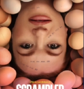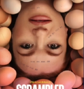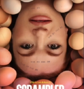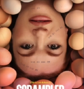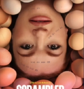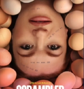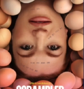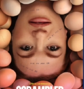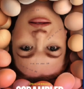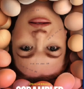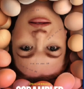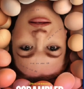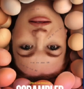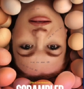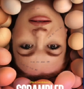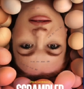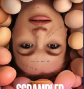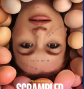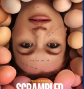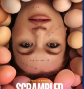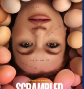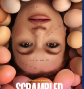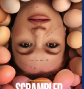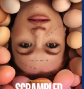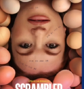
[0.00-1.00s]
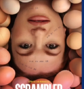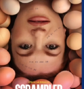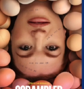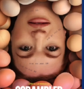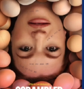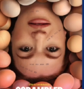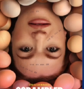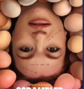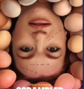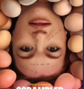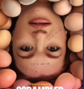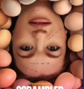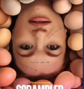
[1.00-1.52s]

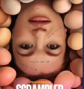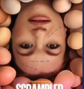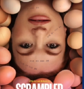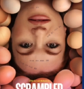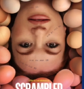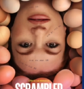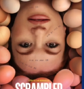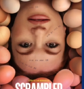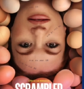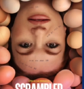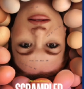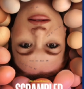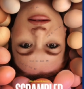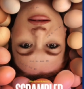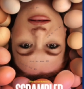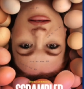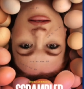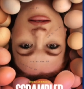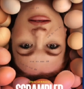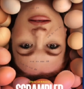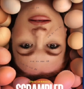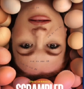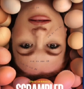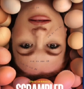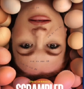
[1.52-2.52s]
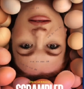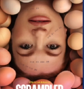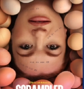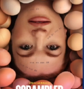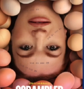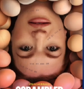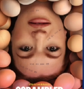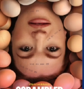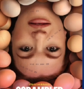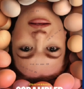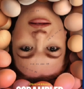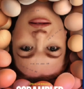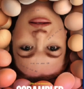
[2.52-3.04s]

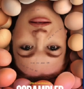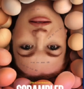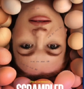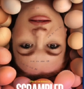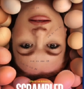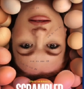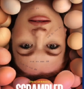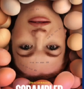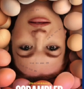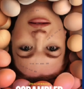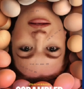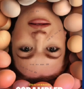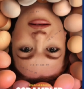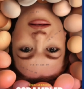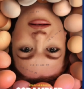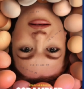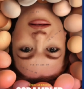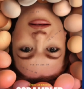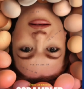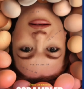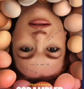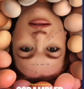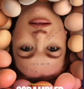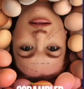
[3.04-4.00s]
[no speech]